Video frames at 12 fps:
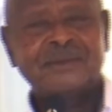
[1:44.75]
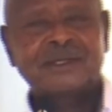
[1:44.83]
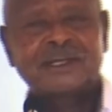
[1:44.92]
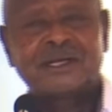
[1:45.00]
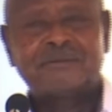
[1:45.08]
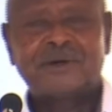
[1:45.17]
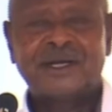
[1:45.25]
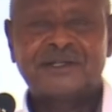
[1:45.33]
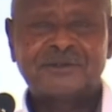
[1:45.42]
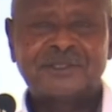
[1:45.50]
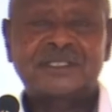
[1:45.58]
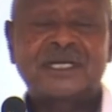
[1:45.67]

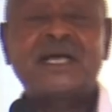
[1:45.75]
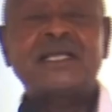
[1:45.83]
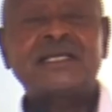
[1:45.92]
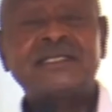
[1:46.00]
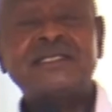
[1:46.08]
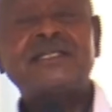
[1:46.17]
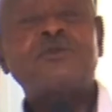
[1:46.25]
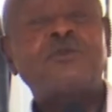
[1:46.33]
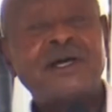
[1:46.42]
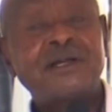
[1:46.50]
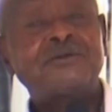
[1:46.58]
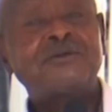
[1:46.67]
carbohydrate, iron in
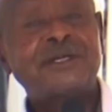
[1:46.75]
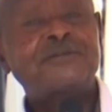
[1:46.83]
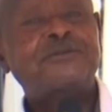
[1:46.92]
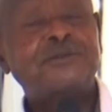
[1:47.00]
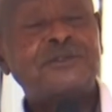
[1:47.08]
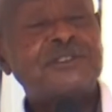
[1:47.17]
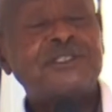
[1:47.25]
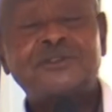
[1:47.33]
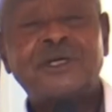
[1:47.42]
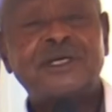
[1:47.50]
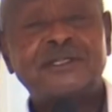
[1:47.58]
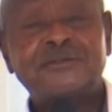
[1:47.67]
one food. There is
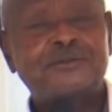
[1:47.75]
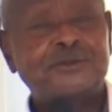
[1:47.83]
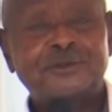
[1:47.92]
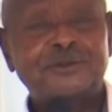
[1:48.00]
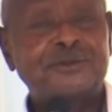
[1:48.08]
no other food